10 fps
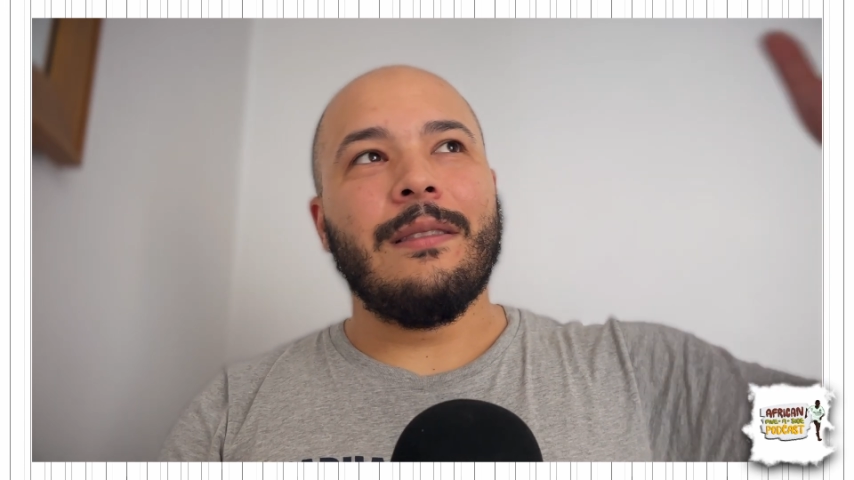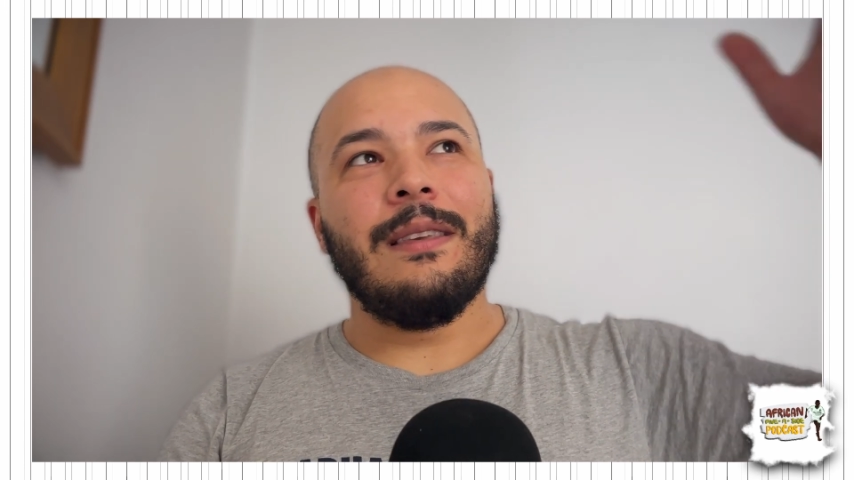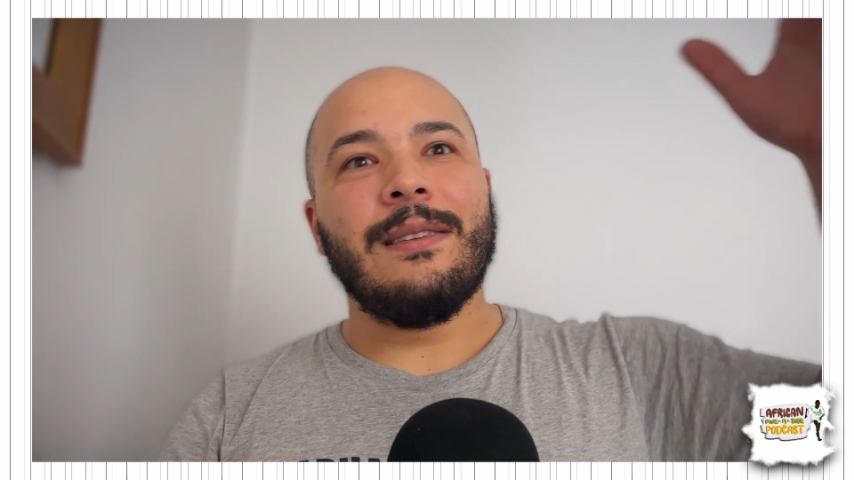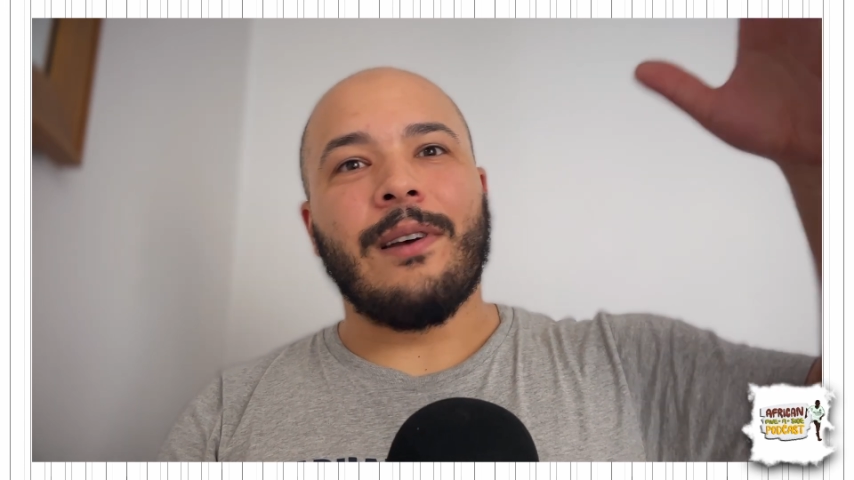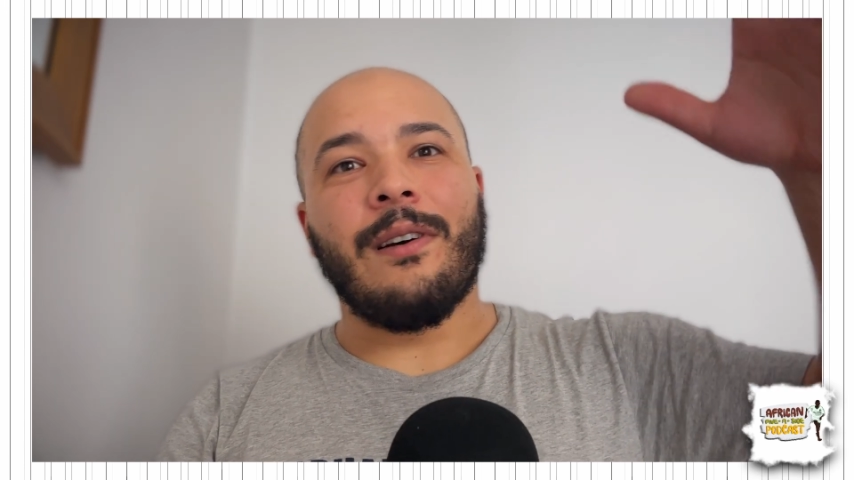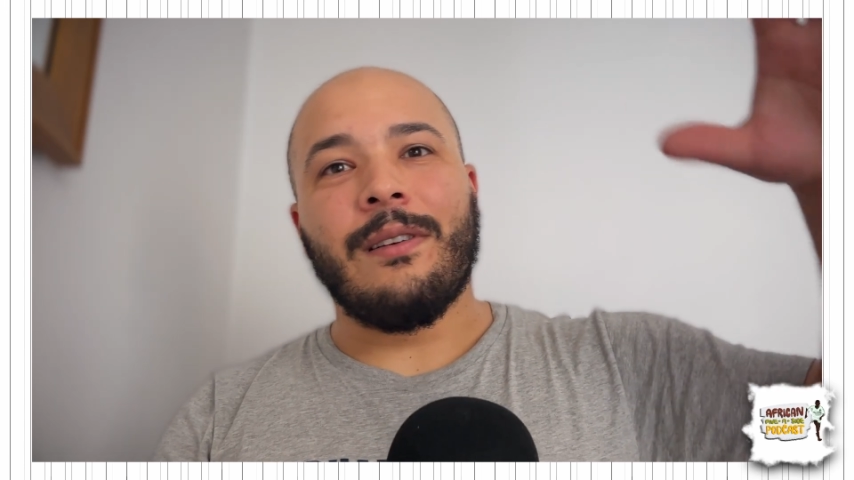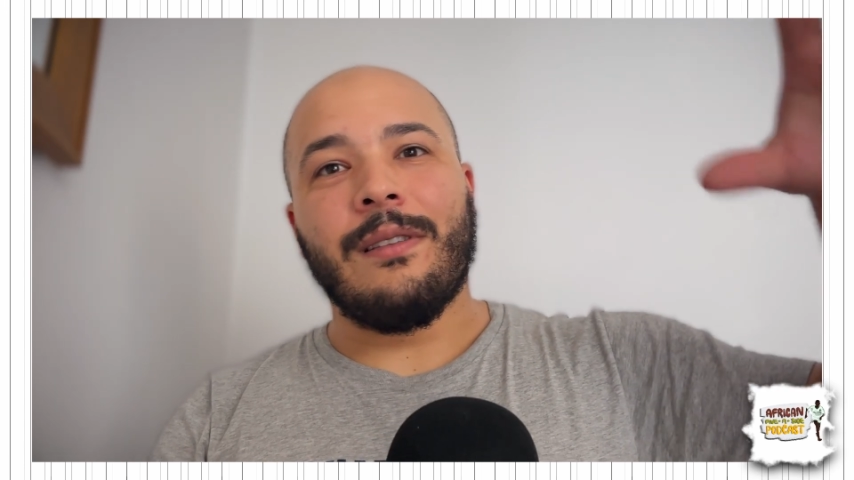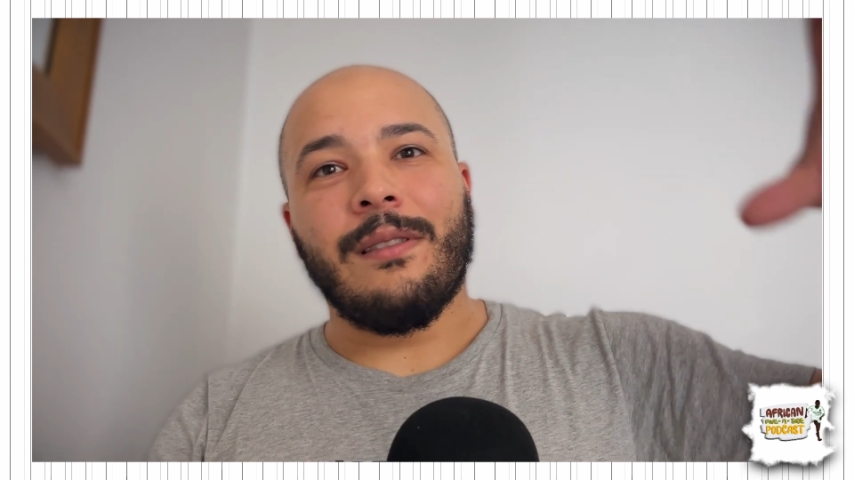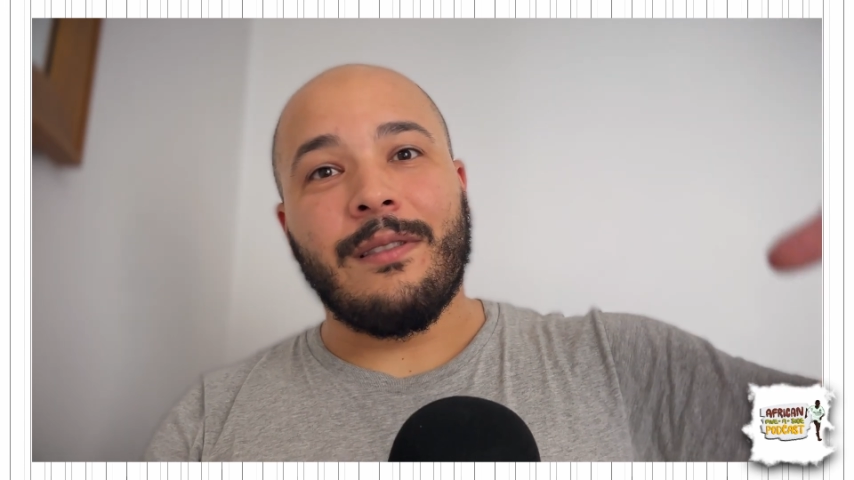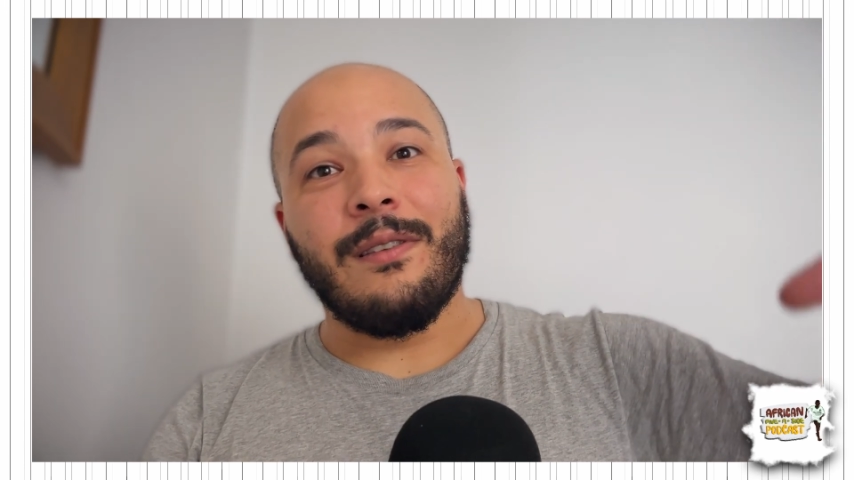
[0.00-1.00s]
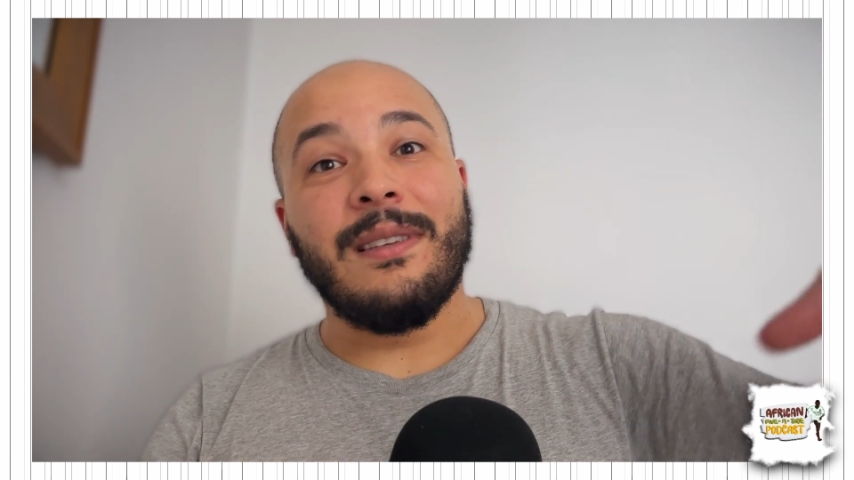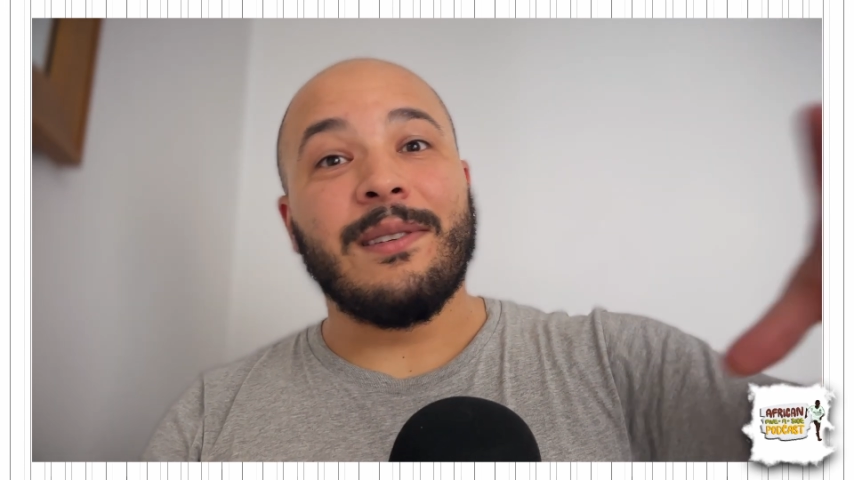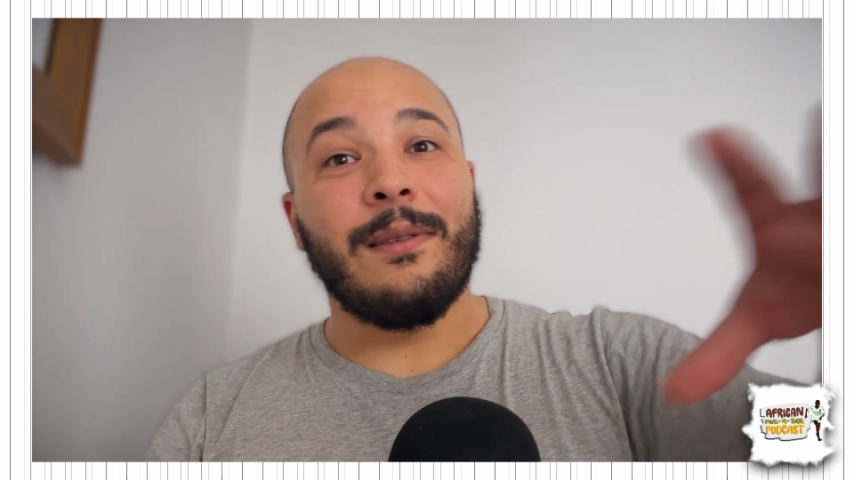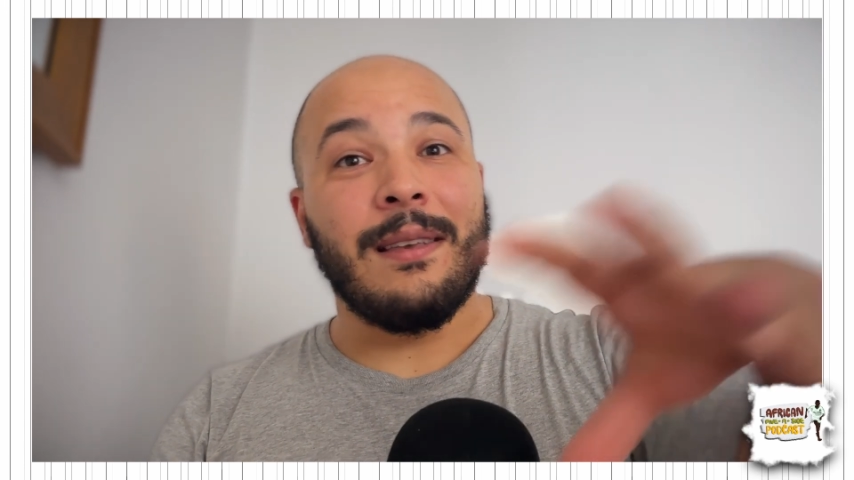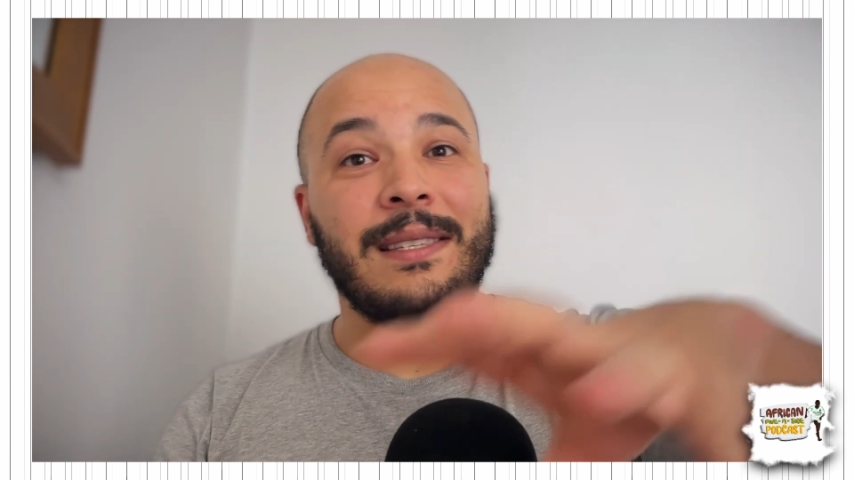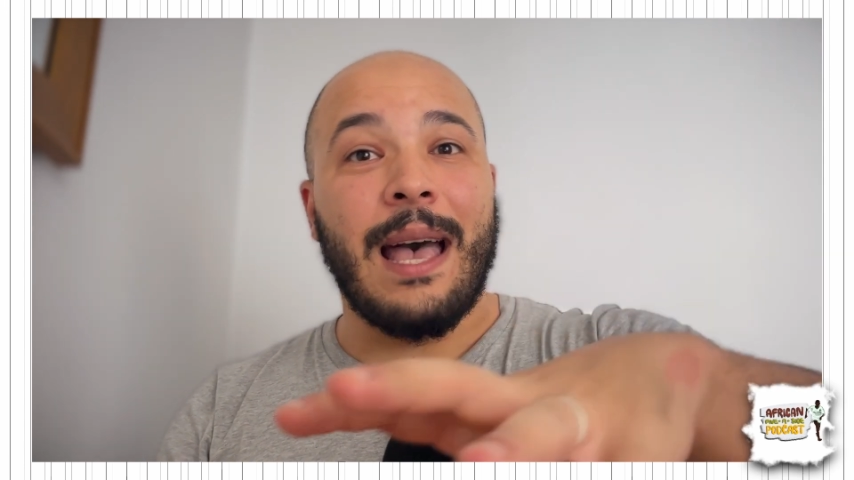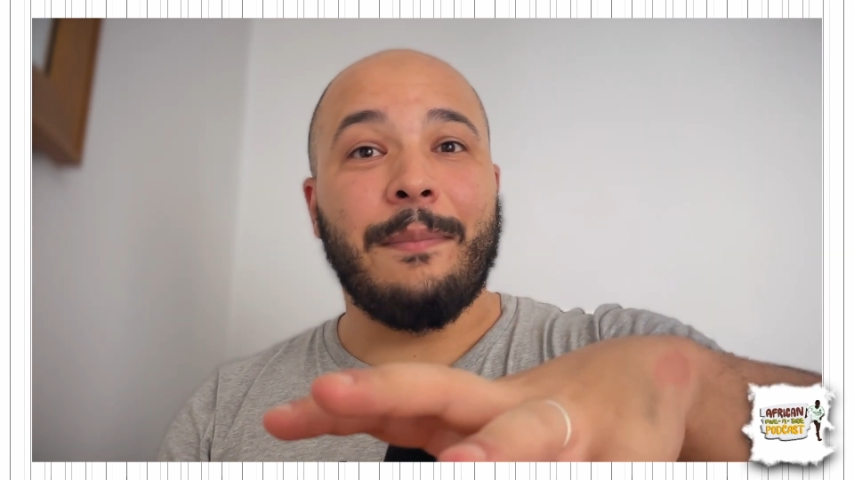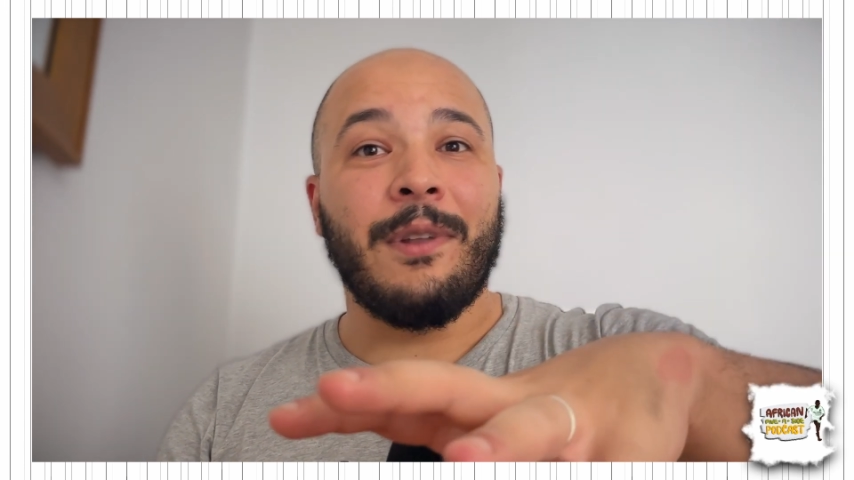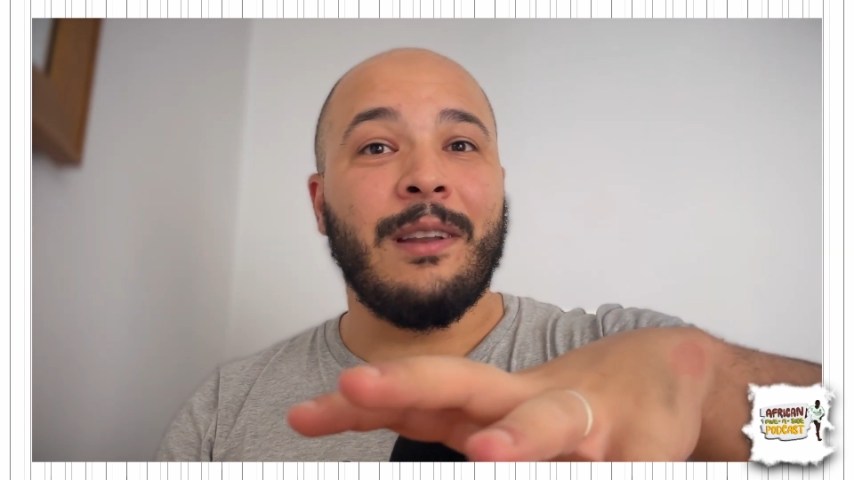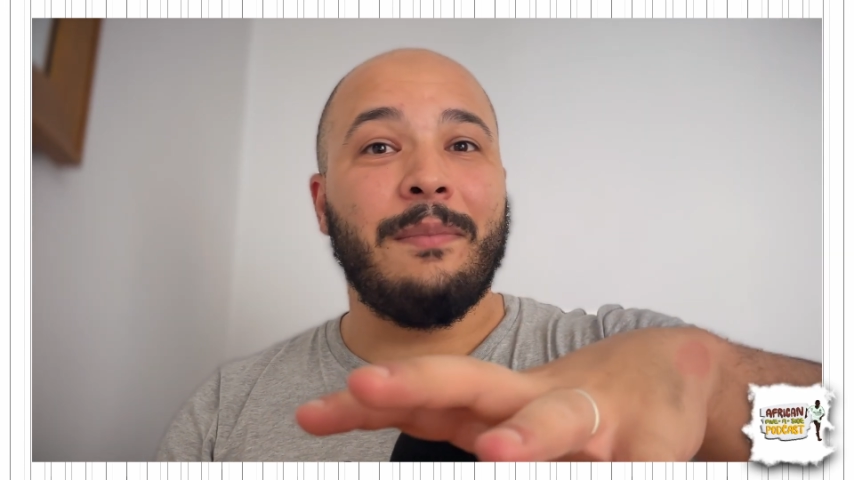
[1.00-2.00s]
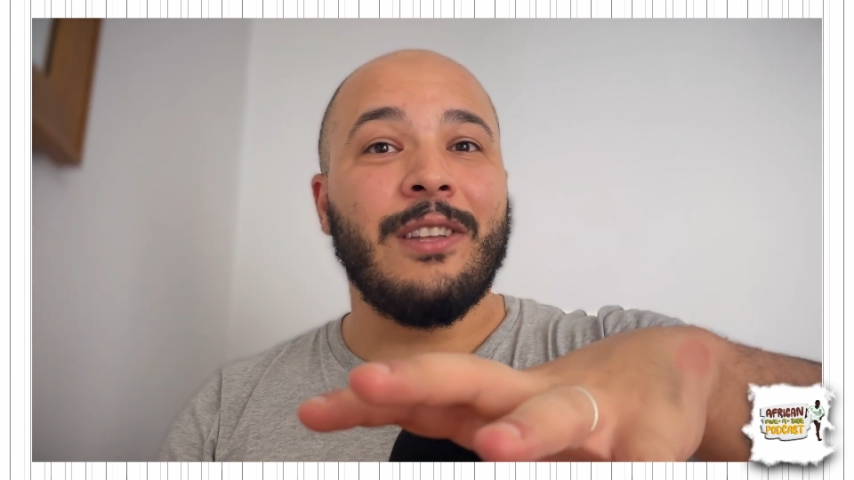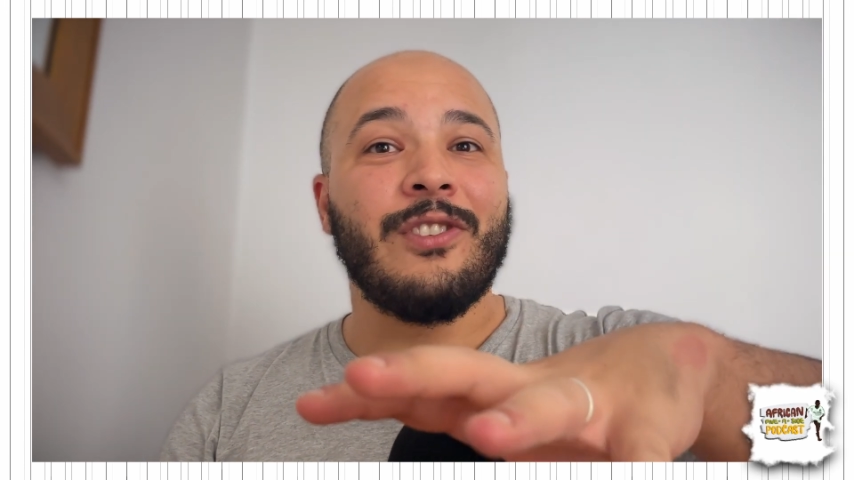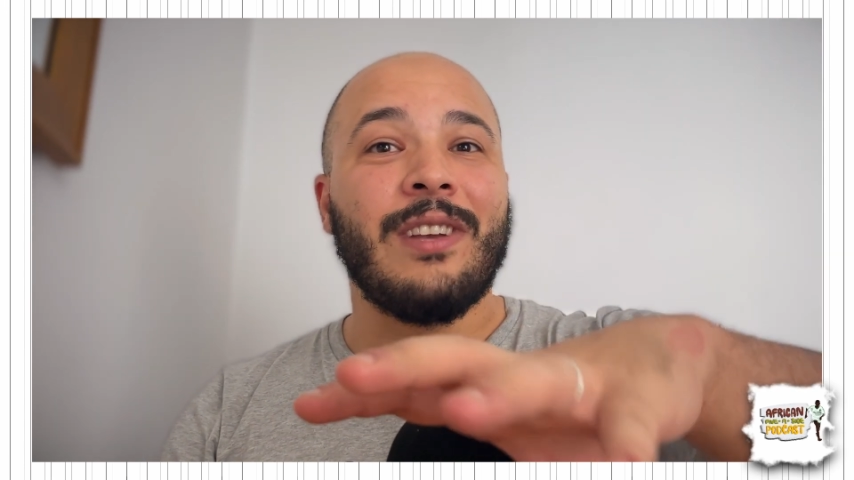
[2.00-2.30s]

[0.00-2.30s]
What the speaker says: these are these are the things that happen on the pitch,